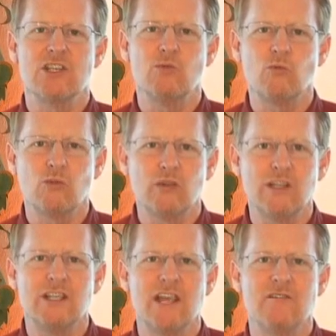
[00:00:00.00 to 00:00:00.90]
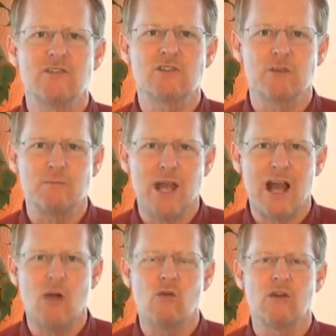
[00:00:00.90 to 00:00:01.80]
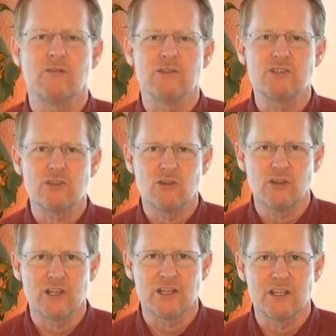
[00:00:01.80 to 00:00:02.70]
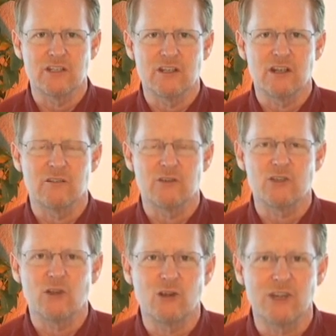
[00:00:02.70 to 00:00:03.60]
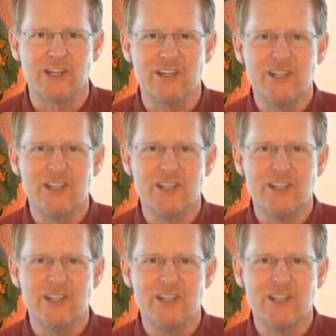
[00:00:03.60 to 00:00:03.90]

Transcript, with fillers: He really gave us the power of eternity, of attorney,